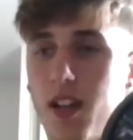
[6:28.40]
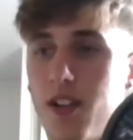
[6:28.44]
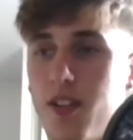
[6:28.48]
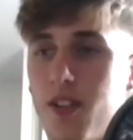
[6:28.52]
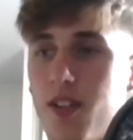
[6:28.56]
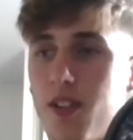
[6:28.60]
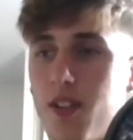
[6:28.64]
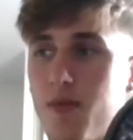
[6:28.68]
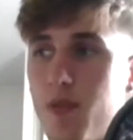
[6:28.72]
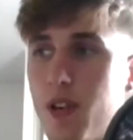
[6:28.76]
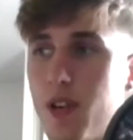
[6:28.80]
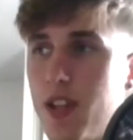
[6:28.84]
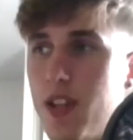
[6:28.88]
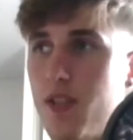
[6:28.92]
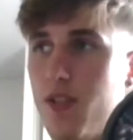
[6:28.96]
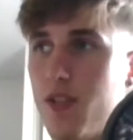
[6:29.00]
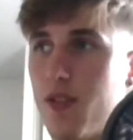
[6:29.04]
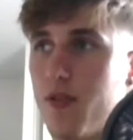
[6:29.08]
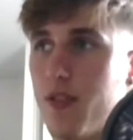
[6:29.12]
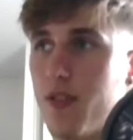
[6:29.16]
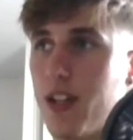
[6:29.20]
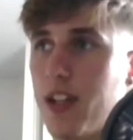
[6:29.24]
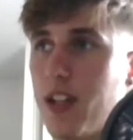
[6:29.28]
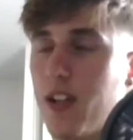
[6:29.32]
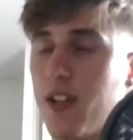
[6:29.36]
a range
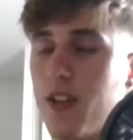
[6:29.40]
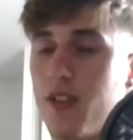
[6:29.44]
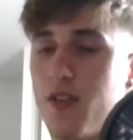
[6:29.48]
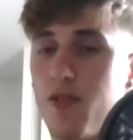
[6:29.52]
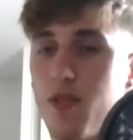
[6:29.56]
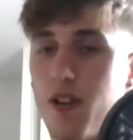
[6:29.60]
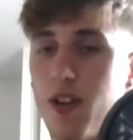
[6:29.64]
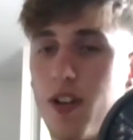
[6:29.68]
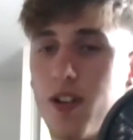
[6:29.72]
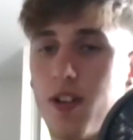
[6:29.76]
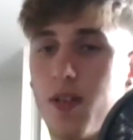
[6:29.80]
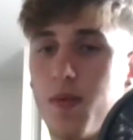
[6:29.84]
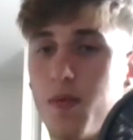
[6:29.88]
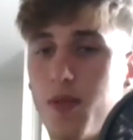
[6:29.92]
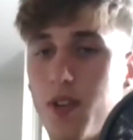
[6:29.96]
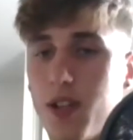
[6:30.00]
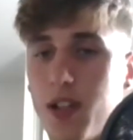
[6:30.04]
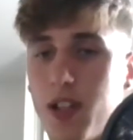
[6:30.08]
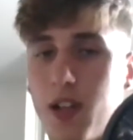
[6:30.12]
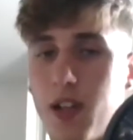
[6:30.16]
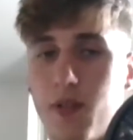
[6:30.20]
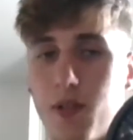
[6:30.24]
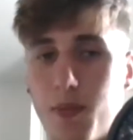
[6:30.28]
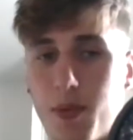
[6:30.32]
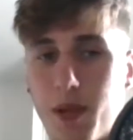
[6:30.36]
of like trying to
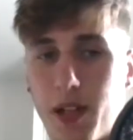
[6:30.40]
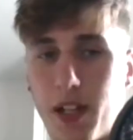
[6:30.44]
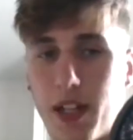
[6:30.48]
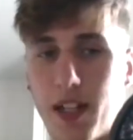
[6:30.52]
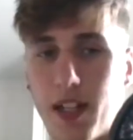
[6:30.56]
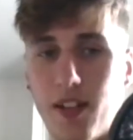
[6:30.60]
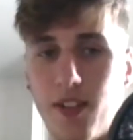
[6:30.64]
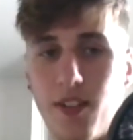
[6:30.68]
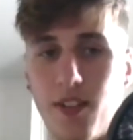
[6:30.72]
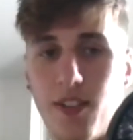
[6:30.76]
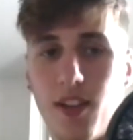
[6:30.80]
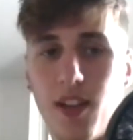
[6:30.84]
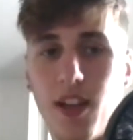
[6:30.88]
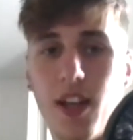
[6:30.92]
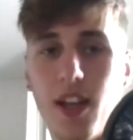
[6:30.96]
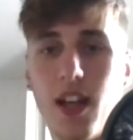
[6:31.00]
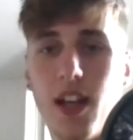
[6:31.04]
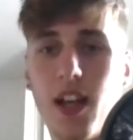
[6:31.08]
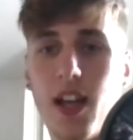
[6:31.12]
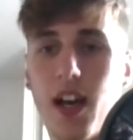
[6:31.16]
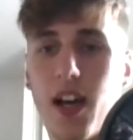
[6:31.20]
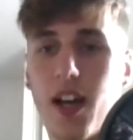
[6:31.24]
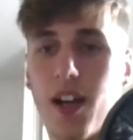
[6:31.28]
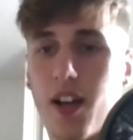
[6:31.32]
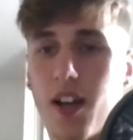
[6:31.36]
communicate with players
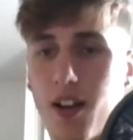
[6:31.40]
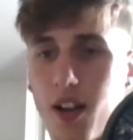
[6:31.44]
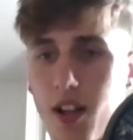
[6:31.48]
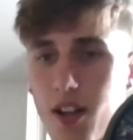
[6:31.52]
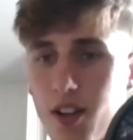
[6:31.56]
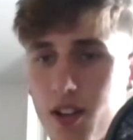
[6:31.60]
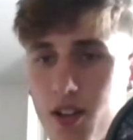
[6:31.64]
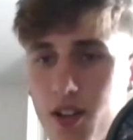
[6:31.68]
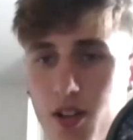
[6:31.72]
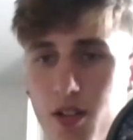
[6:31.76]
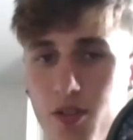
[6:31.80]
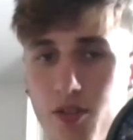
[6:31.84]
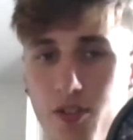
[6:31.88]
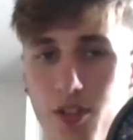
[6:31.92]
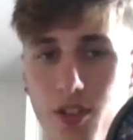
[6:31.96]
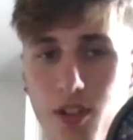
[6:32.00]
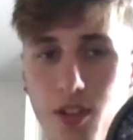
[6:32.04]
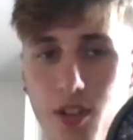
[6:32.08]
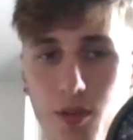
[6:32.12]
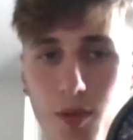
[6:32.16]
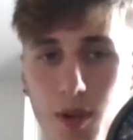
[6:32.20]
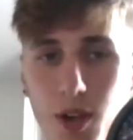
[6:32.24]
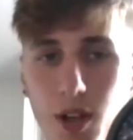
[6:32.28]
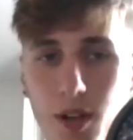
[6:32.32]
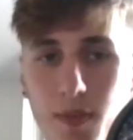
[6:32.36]
and then other coaches
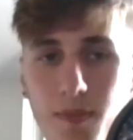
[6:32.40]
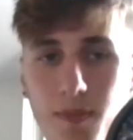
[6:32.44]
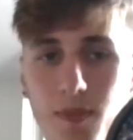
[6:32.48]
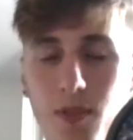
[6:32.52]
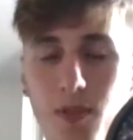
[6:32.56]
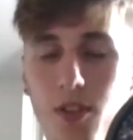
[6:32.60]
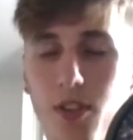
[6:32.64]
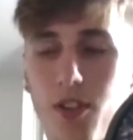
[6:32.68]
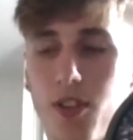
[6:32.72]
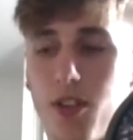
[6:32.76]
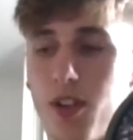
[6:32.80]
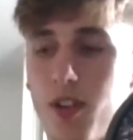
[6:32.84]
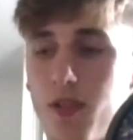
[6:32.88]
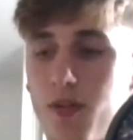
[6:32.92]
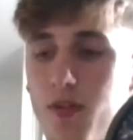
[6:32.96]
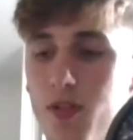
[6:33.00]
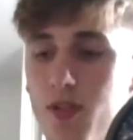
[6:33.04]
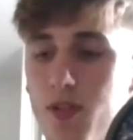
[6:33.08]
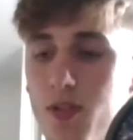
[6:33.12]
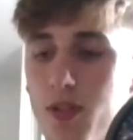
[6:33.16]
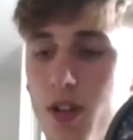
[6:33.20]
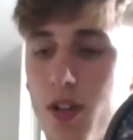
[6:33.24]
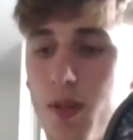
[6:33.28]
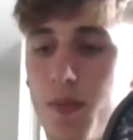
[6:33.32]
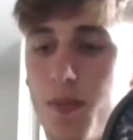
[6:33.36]
as well. So if
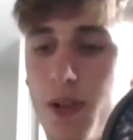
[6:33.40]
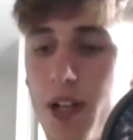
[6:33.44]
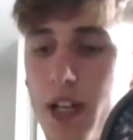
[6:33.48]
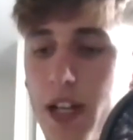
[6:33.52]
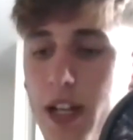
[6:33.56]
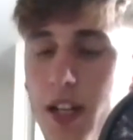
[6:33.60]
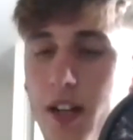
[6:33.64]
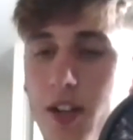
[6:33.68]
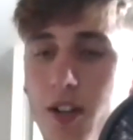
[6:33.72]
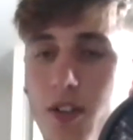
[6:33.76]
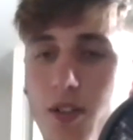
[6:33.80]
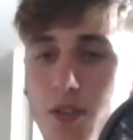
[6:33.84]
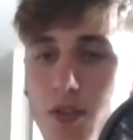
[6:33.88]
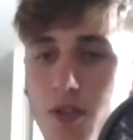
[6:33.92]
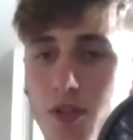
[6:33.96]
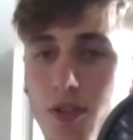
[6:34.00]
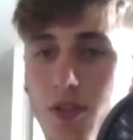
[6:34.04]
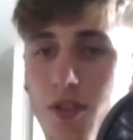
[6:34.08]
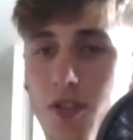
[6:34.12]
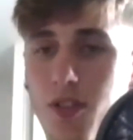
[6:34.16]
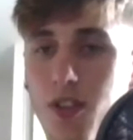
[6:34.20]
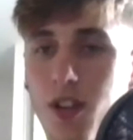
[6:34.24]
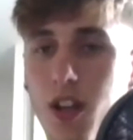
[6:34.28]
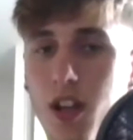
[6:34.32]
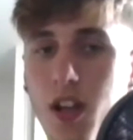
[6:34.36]
you're a player
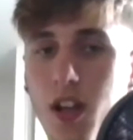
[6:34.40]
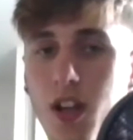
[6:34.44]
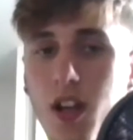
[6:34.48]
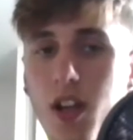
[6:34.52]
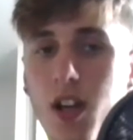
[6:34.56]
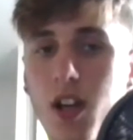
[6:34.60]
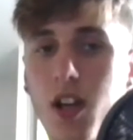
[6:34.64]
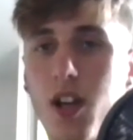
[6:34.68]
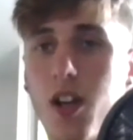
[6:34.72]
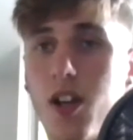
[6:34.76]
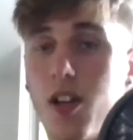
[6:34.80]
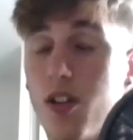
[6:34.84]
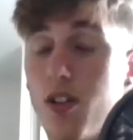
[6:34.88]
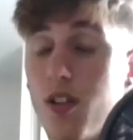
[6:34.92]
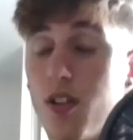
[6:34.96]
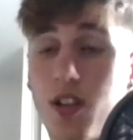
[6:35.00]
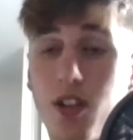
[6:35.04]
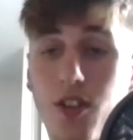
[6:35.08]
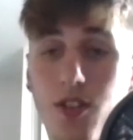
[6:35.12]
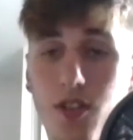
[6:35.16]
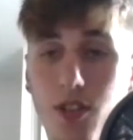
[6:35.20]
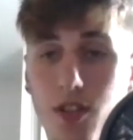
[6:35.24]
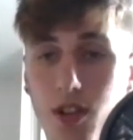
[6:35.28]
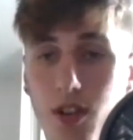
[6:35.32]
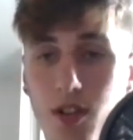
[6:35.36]
who's
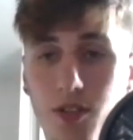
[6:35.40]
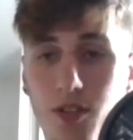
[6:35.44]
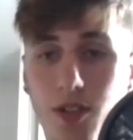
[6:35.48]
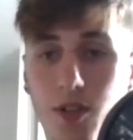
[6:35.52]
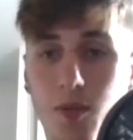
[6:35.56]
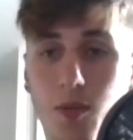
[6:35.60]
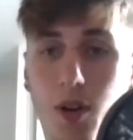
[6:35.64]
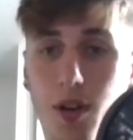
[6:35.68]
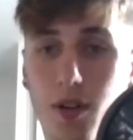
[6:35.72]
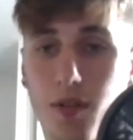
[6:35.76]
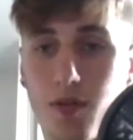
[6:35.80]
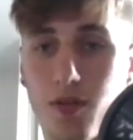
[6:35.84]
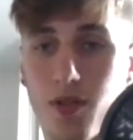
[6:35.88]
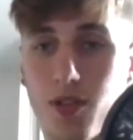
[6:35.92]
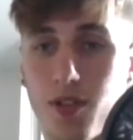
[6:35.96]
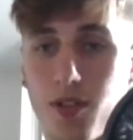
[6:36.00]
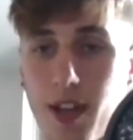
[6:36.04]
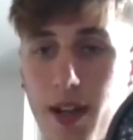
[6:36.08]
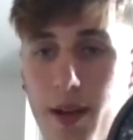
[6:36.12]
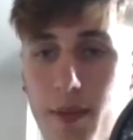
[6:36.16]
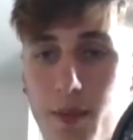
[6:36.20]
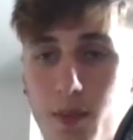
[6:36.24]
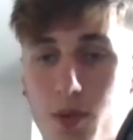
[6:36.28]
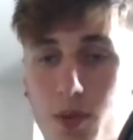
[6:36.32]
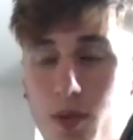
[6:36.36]
looking to go D1, for
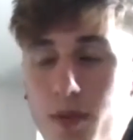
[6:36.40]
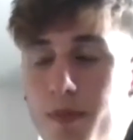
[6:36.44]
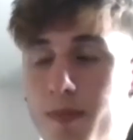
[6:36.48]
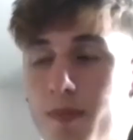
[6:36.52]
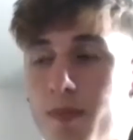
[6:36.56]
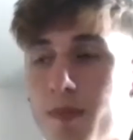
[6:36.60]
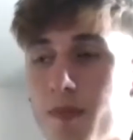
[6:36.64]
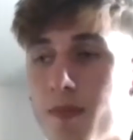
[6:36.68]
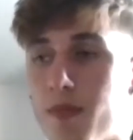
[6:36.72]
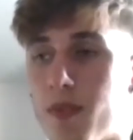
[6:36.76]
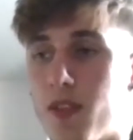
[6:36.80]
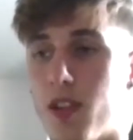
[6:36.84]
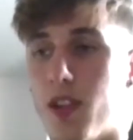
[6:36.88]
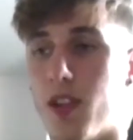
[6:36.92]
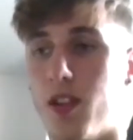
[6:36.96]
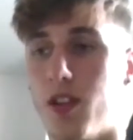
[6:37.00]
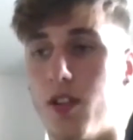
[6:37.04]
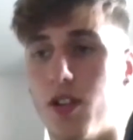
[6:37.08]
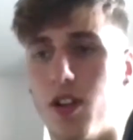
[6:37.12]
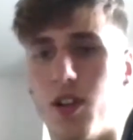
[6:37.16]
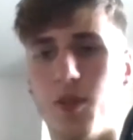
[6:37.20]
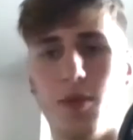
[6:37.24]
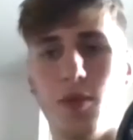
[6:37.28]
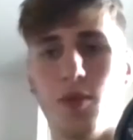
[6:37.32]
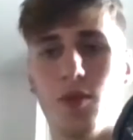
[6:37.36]
example, you're
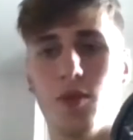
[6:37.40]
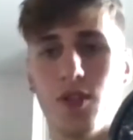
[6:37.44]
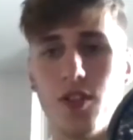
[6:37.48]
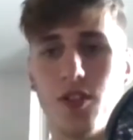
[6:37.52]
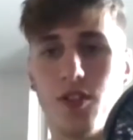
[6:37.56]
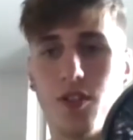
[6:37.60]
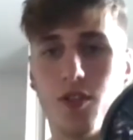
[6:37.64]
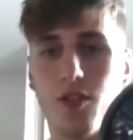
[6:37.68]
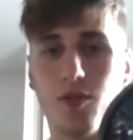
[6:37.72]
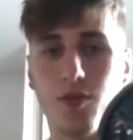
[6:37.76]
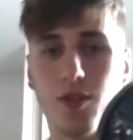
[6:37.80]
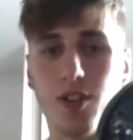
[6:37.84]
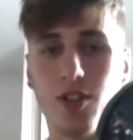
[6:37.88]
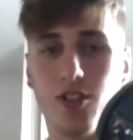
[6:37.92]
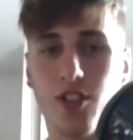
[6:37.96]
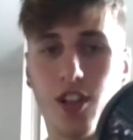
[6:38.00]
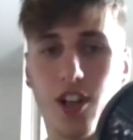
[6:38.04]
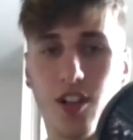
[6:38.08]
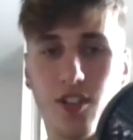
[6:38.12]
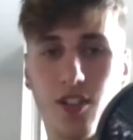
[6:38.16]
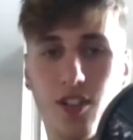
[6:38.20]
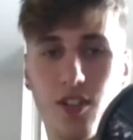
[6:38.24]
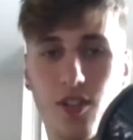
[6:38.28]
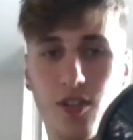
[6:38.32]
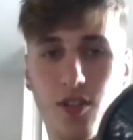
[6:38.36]
going to be wanting to reach
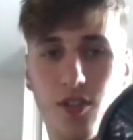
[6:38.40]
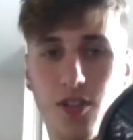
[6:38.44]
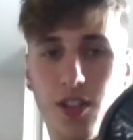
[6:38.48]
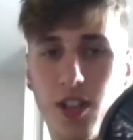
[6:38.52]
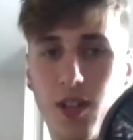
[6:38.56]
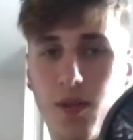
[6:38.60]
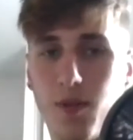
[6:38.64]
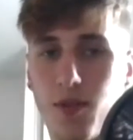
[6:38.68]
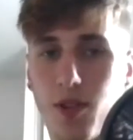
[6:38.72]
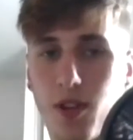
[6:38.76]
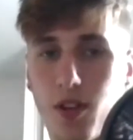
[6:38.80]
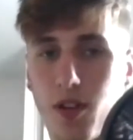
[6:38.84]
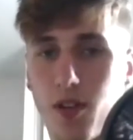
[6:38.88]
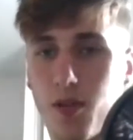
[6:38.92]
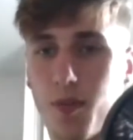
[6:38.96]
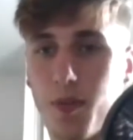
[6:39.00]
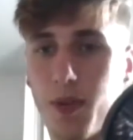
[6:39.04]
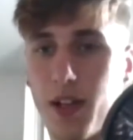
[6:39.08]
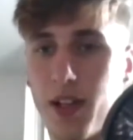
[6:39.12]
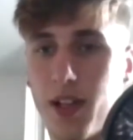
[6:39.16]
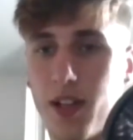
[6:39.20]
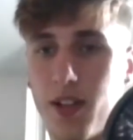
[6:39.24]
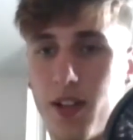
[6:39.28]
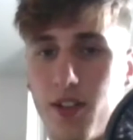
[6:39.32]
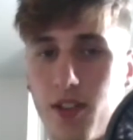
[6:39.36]
out to those teams and those
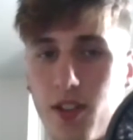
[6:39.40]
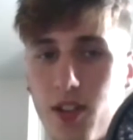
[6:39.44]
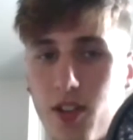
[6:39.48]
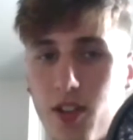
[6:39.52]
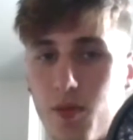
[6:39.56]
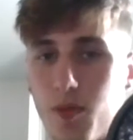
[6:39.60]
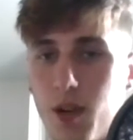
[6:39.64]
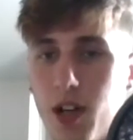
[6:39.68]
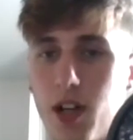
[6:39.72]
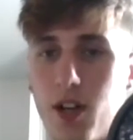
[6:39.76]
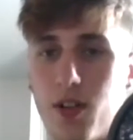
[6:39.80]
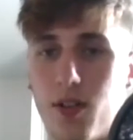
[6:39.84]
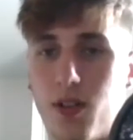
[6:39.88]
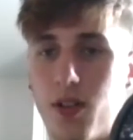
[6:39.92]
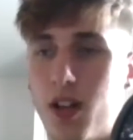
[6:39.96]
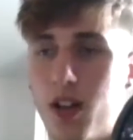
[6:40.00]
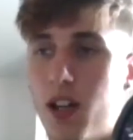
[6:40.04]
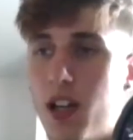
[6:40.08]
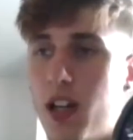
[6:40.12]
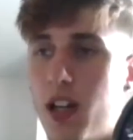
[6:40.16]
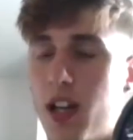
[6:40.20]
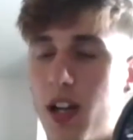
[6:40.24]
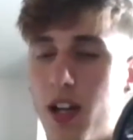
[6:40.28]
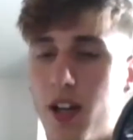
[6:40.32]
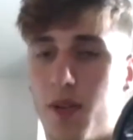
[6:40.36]
players, as well
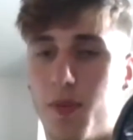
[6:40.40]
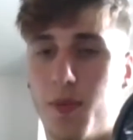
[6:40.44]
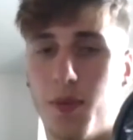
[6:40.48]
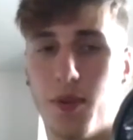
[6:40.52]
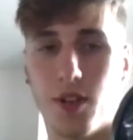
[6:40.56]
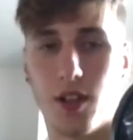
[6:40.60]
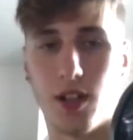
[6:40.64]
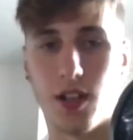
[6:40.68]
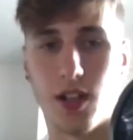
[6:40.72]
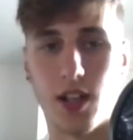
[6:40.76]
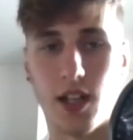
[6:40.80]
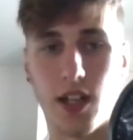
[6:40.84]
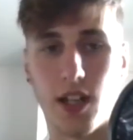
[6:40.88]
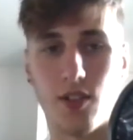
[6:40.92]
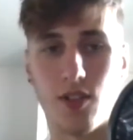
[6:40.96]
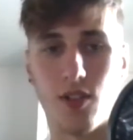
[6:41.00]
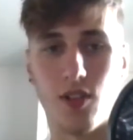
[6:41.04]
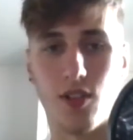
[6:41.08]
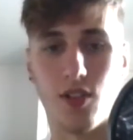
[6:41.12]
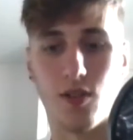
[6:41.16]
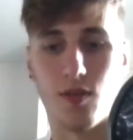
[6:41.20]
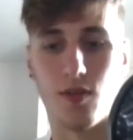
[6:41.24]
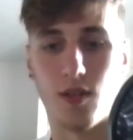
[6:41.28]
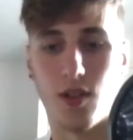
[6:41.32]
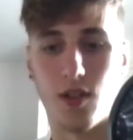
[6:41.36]
as building
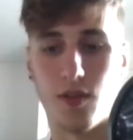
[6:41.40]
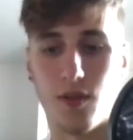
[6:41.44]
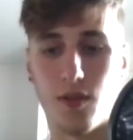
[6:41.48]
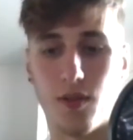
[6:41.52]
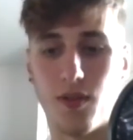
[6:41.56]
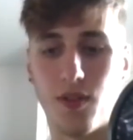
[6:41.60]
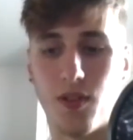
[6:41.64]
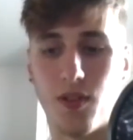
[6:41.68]
connections with